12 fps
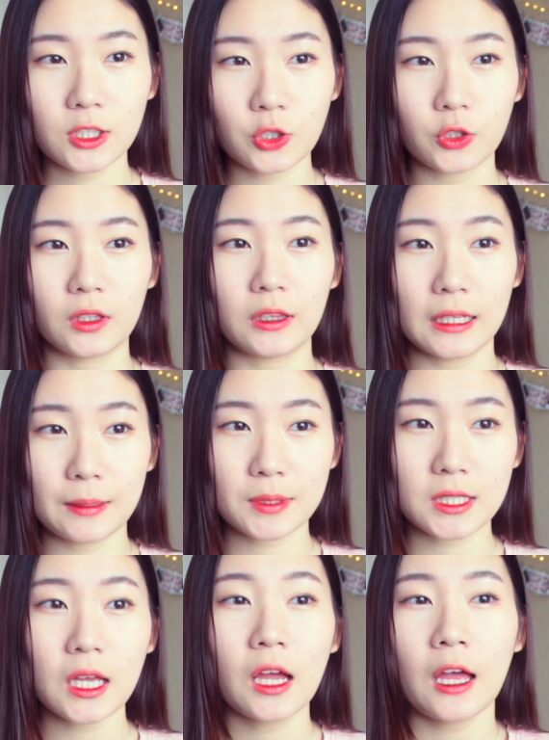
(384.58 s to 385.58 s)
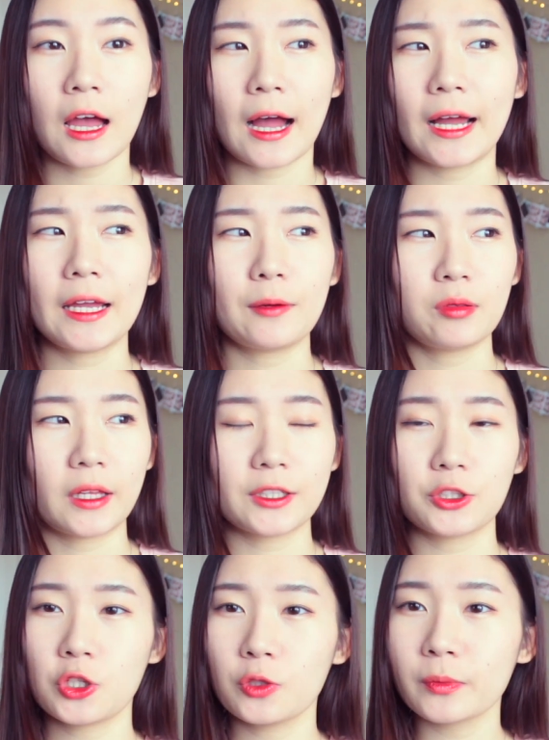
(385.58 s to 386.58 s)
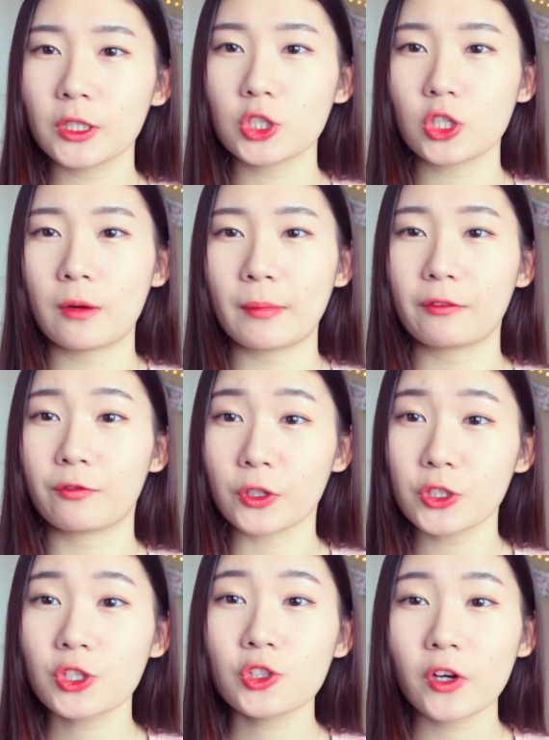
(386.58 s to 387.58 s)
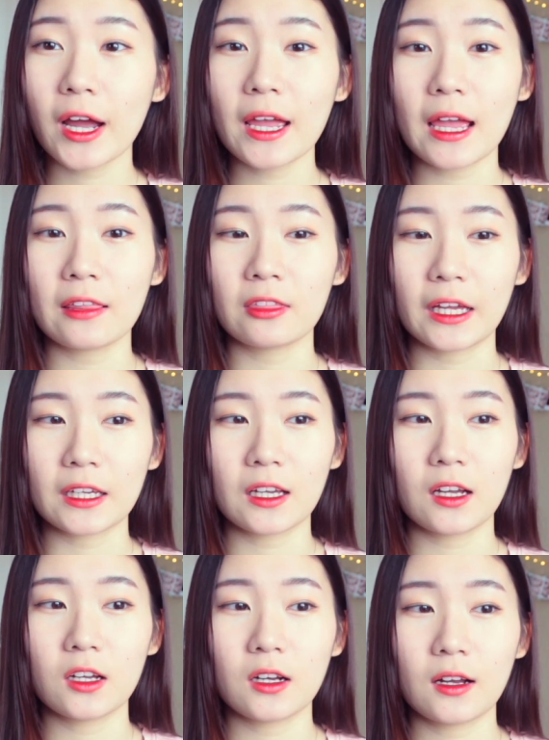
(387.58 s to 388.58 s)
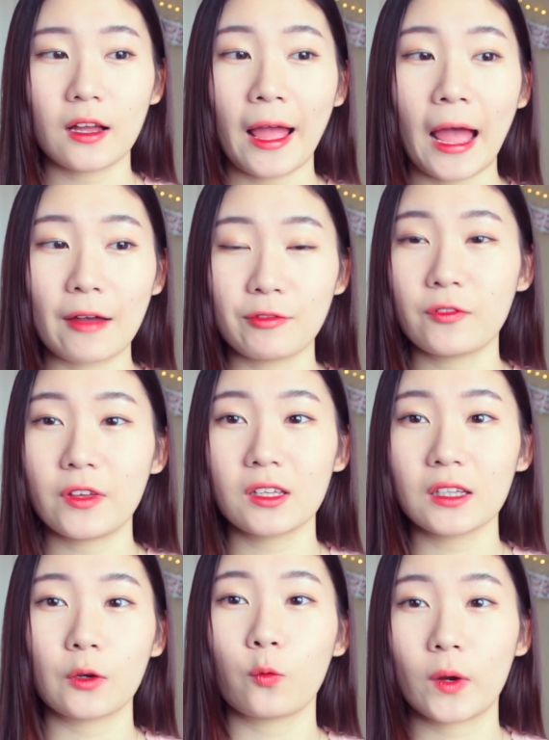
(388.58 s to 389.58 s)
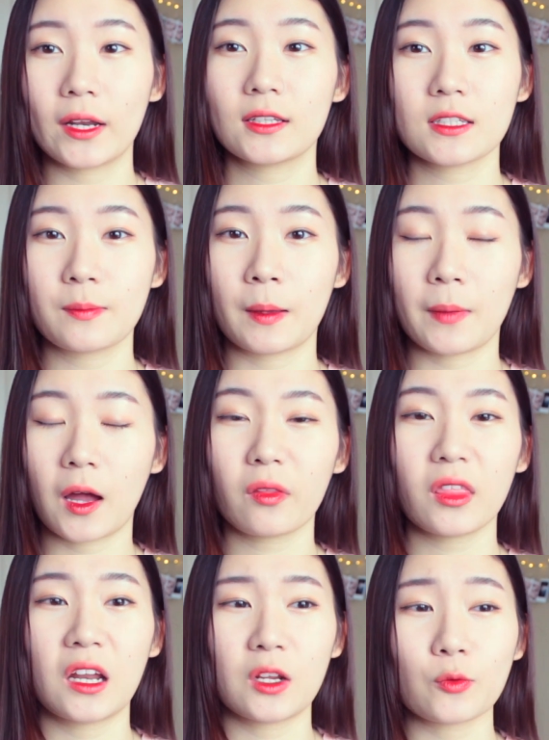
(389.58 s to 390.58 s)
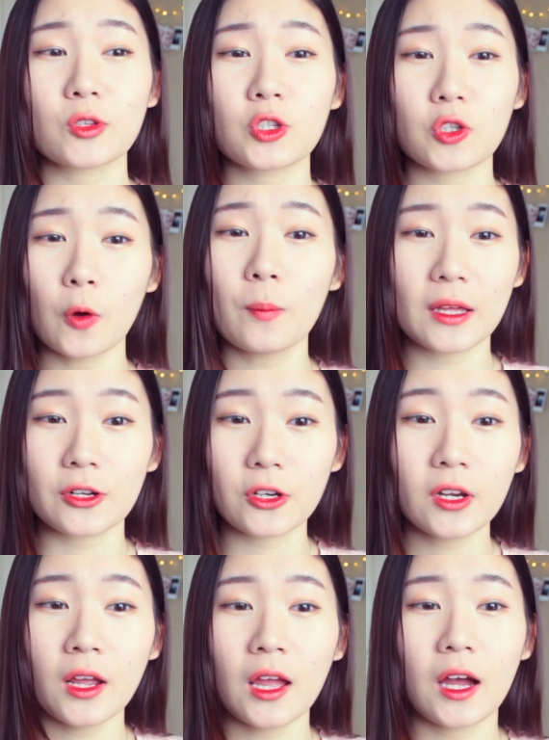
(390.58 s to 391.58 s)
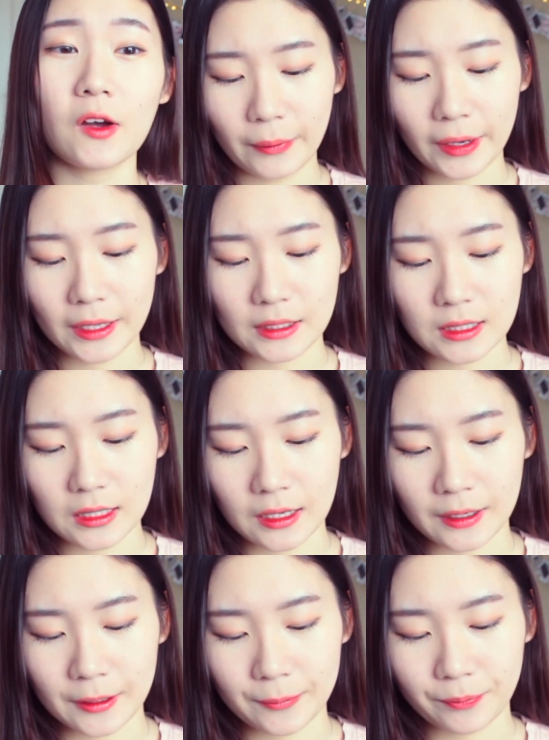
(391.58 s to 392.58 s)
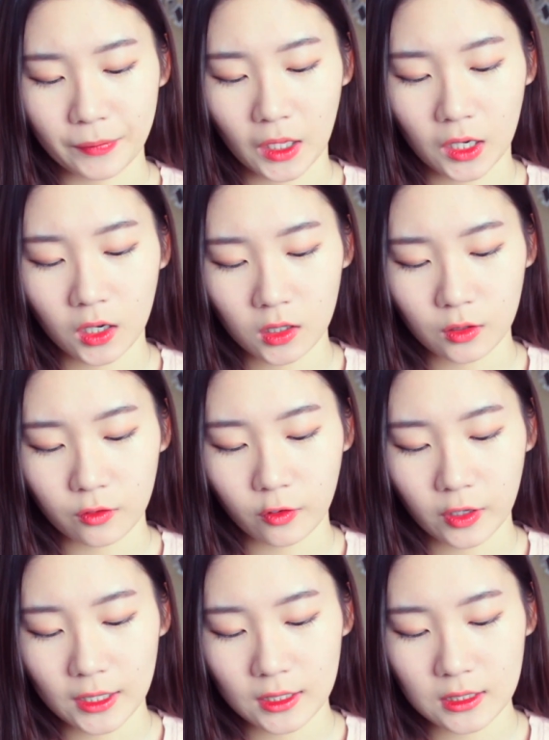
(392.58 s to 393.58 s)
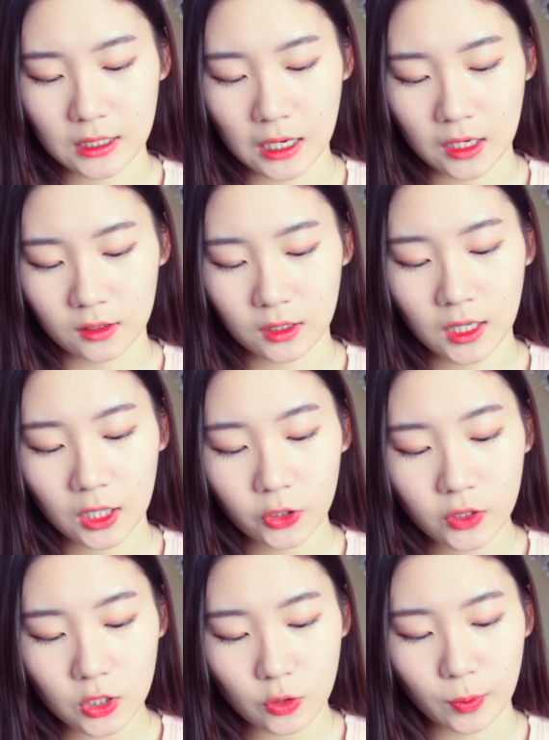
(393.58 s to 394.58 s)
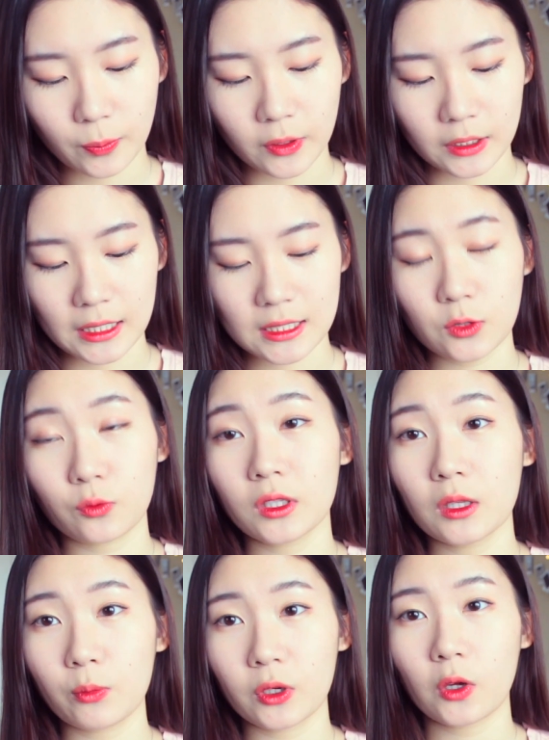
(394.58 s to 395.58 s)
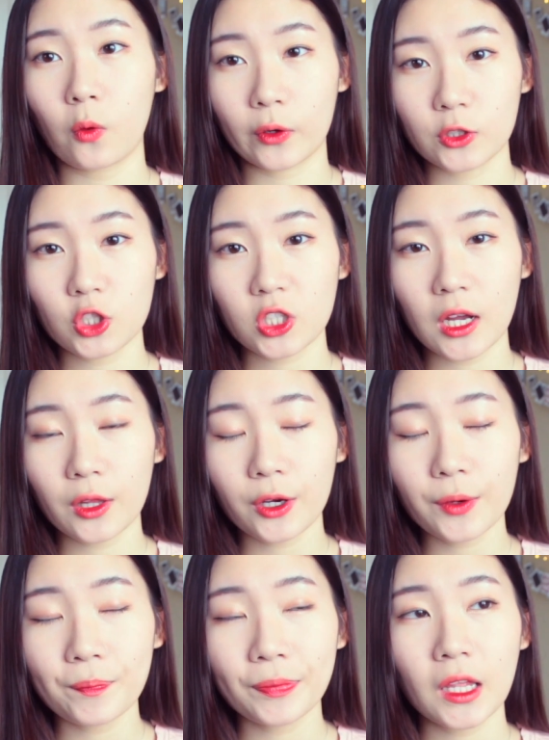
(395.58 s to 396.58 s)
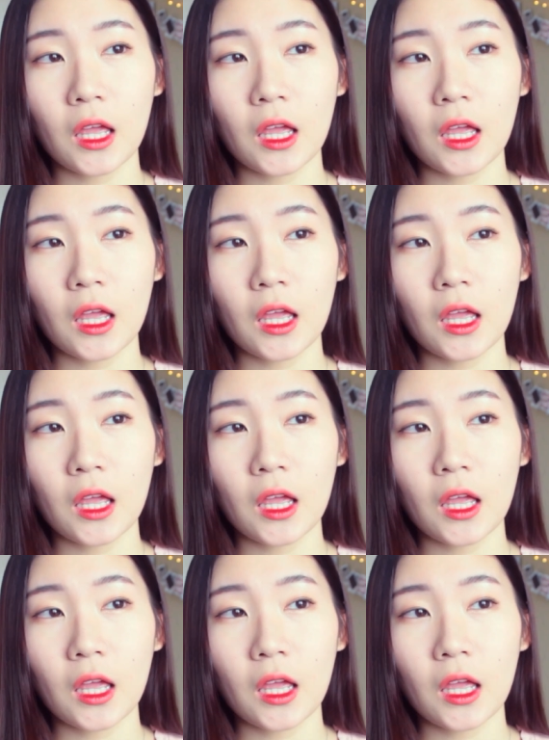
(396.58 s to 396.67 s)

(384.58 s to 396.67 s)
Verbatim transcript: it to your lips, I applied too much on my first try, and like half of it like went into my mouth, and it was so bitter. But um, I got over it, and the color is super pretty. It's a really pretty orange color,